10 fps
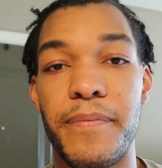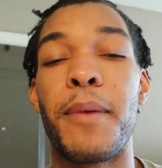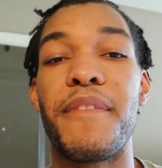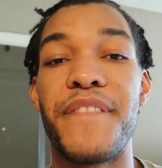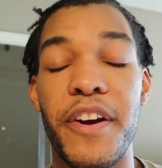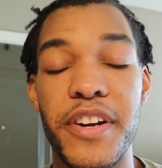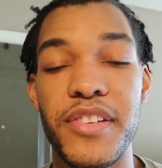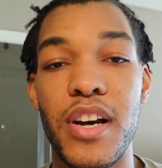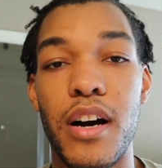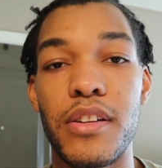Come in various
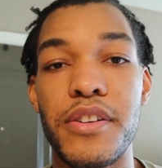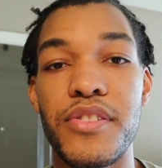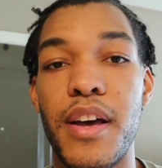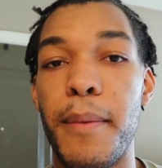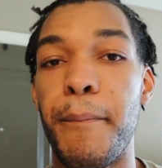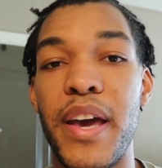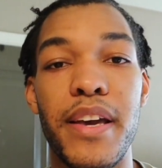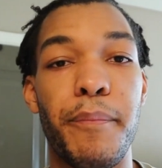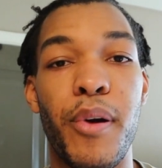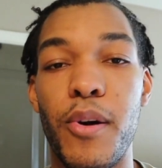colors:
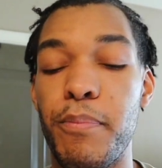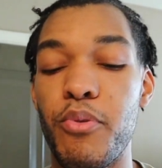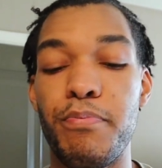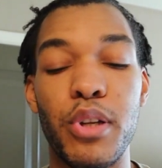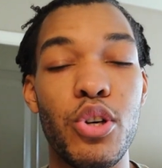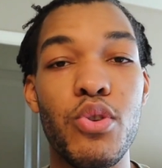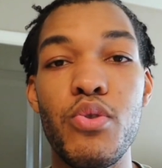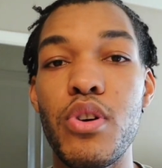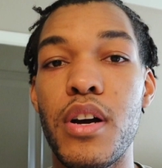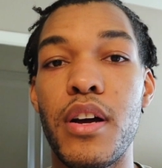pink, purple, blue,